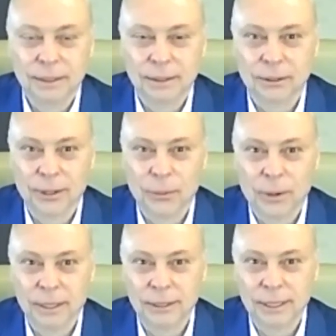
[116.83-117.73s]
So they
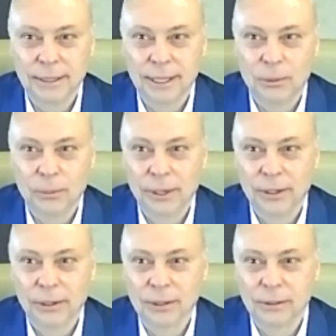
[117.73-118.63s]
want to see that
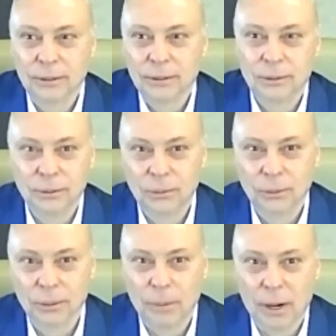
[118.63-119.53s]

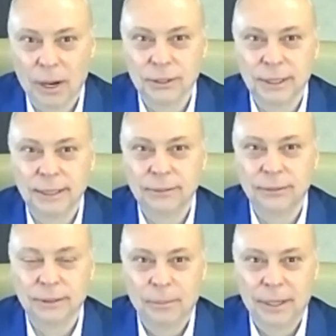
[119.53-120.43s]
we're positive
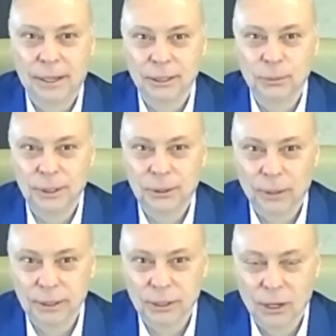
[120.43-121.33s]
because we
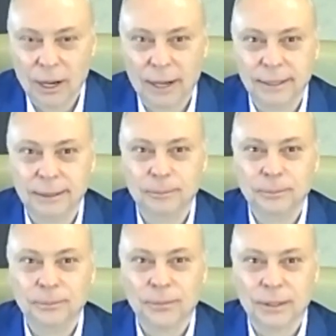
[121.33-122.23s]
trust God.
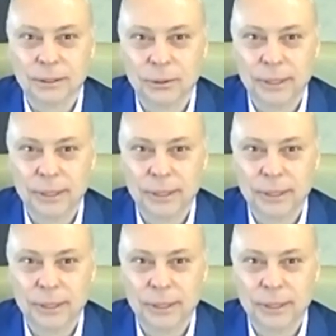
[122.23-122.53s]
So